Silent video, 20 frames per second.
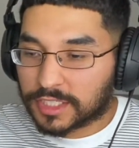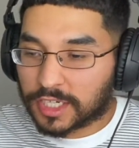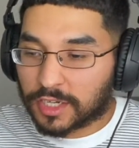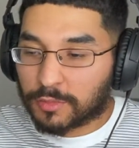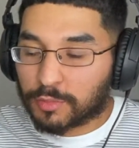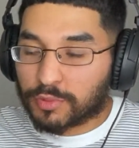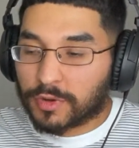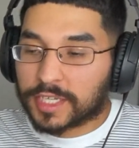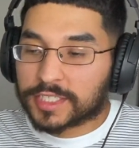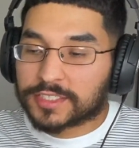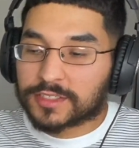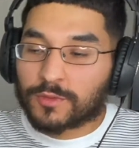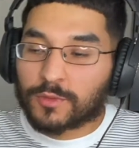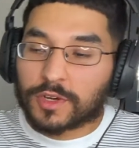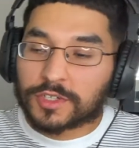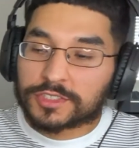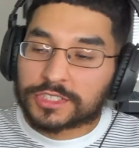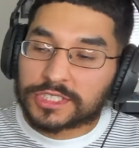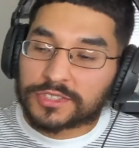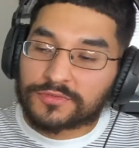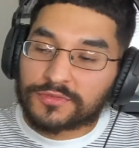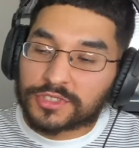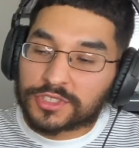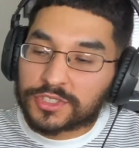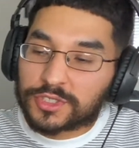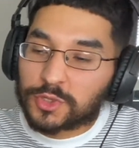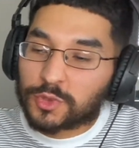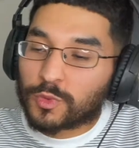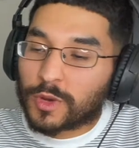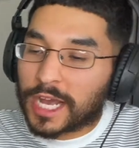Praise and worship for
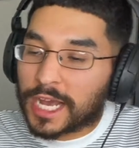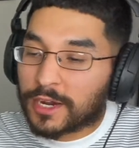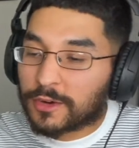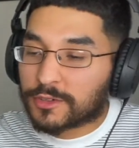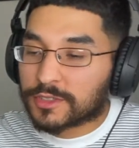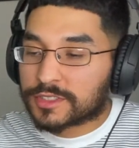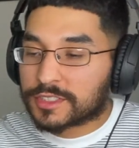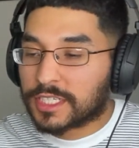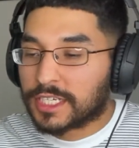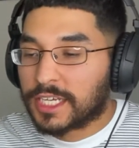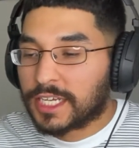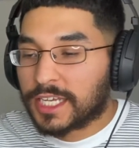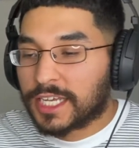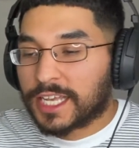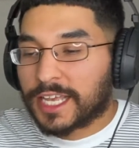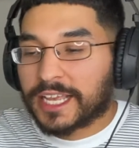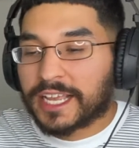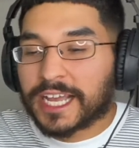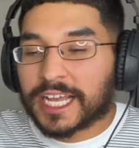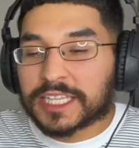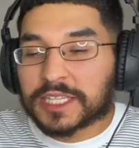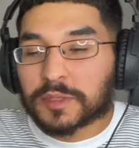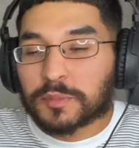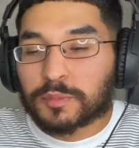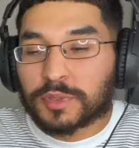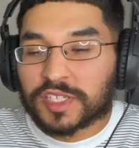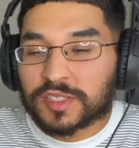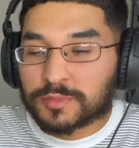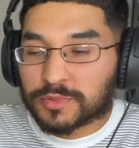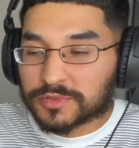2 hours and got the
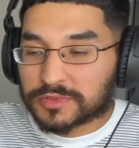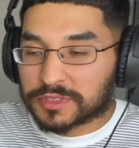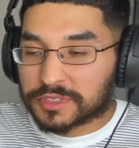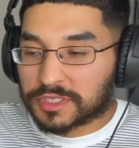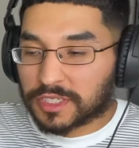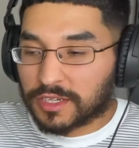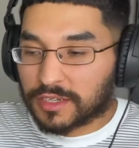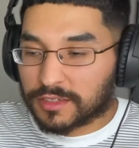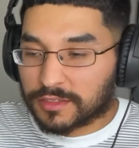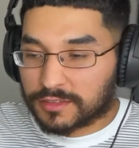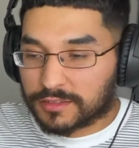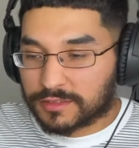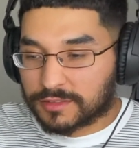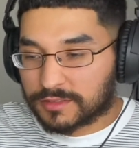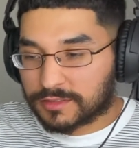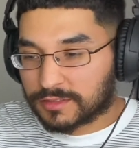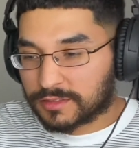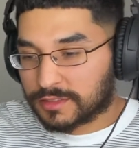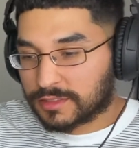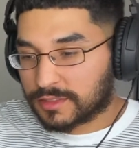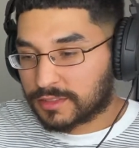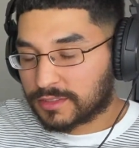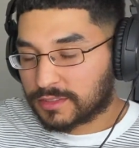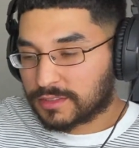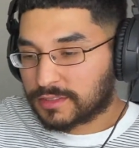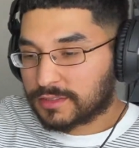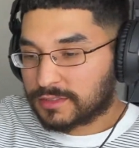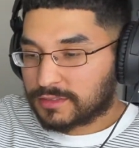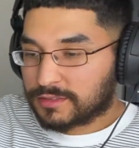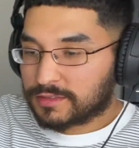people stuck.
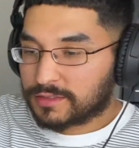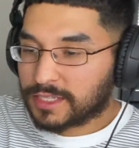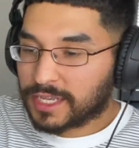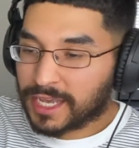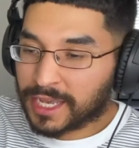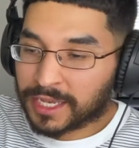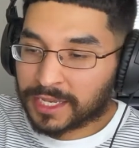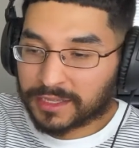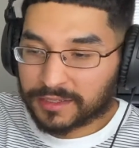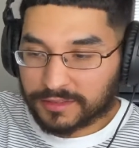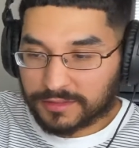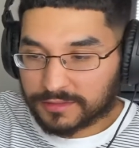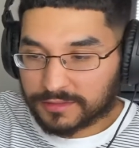Damn.